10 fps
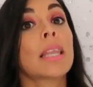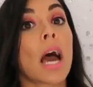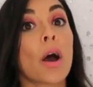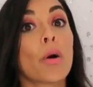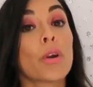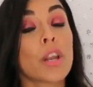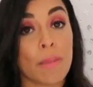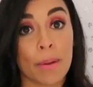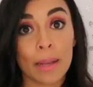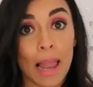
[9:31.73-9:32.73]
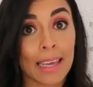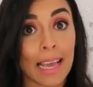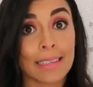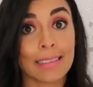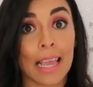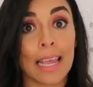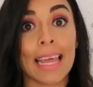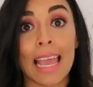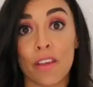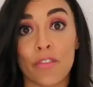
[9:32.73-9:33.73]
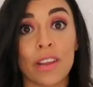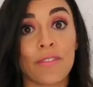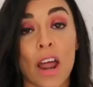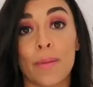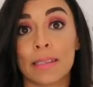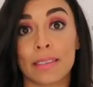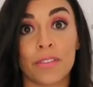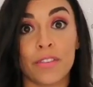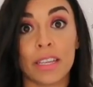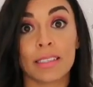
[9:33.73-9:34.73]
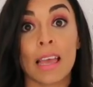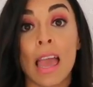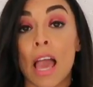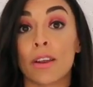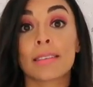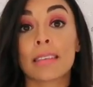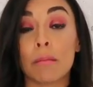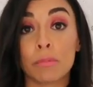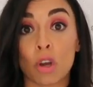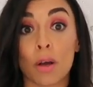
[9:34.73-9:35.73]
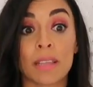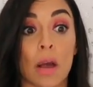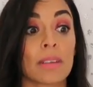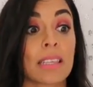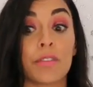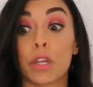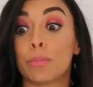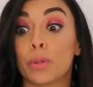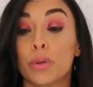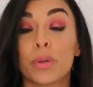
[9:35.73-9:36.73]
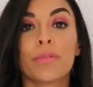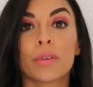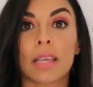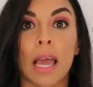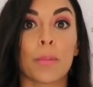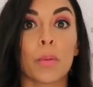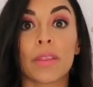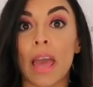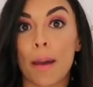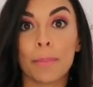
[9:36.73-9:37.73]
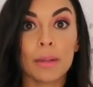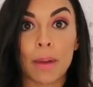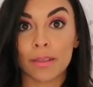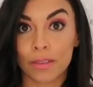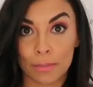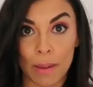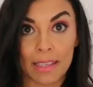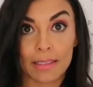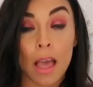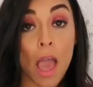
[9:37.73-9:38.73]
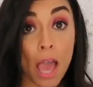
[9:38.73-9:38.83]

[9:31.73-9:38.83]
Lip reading: Now remember, like I said, every environment's different, and on some jobs I was given a beautiful table with ample amount of space,